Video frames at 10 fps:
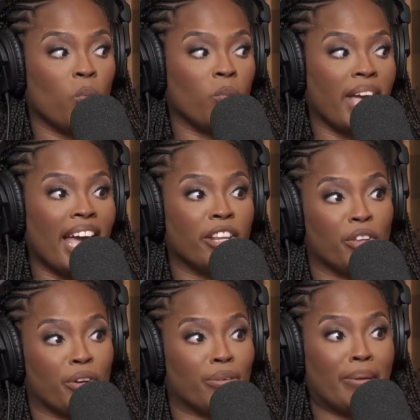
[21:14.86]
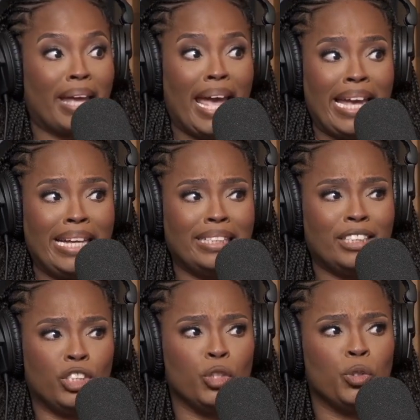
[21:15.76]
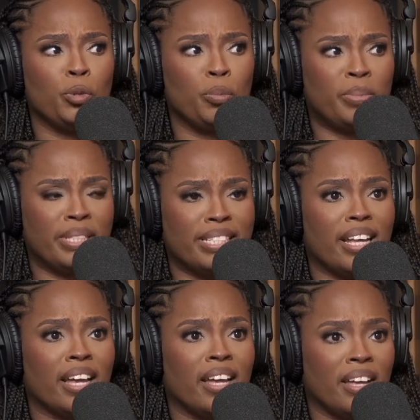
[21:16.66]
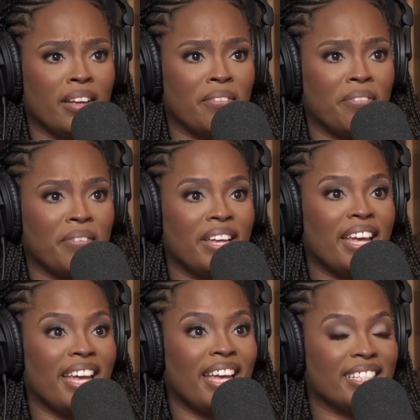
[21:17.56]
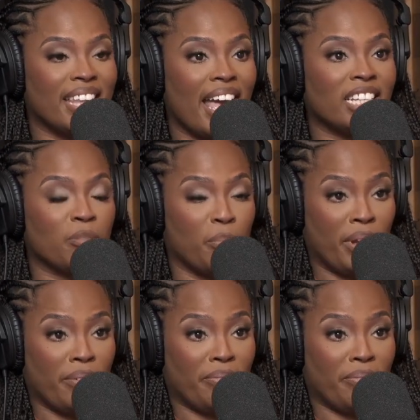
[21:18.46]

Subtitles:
gathered like 8 tubes of his last breath.